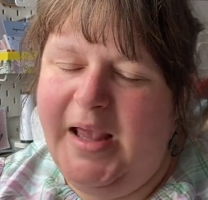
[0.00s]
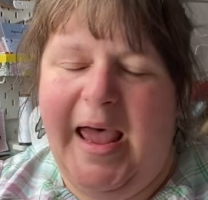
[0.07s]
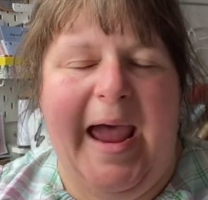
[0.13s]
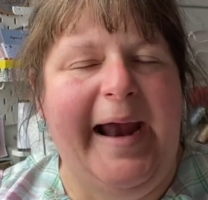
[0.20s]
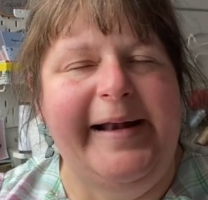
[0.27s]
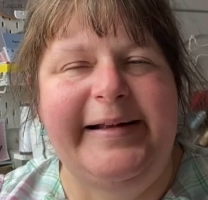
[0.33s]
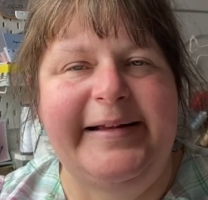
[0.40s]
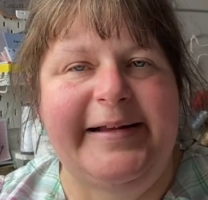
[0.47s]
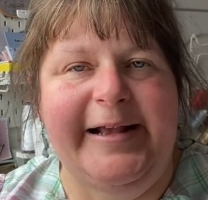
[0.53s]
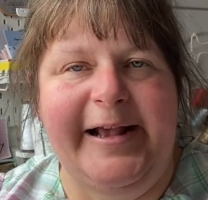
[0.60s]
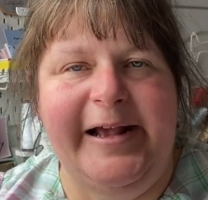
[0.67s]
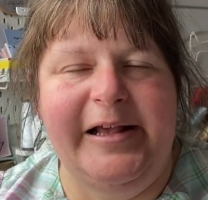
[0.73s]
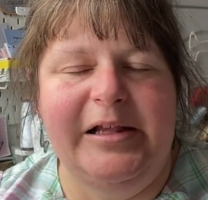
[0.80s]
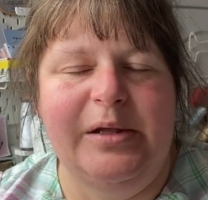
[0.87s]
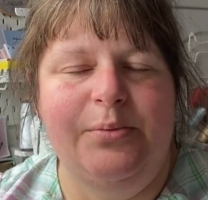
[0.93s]

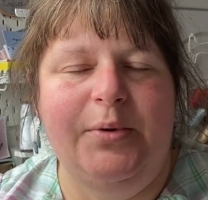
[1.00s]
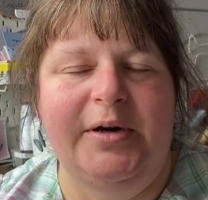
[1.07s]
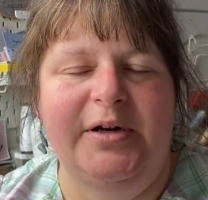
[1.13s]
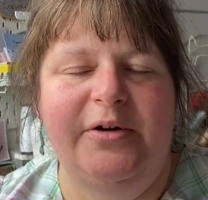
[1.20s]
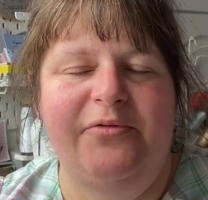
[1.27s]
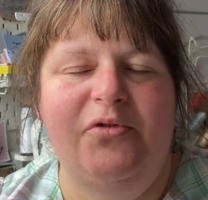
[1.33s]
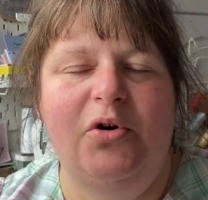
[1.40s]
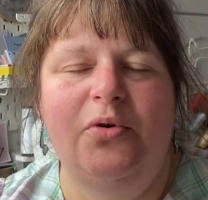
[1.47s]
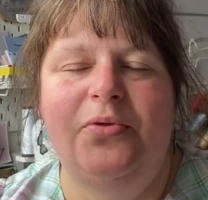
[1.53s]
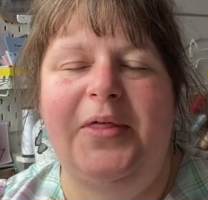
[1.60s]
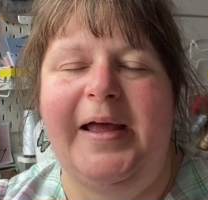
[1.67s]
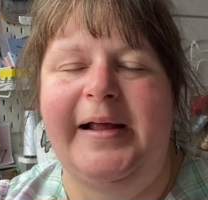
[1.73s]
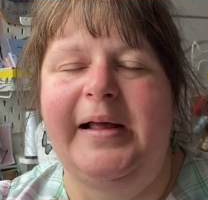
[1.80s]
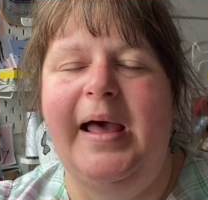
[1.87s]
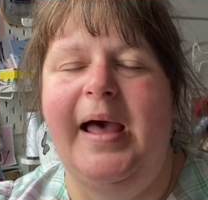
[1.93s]
Hindsight is a wonderful
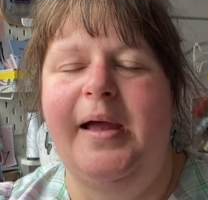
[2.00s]
thing.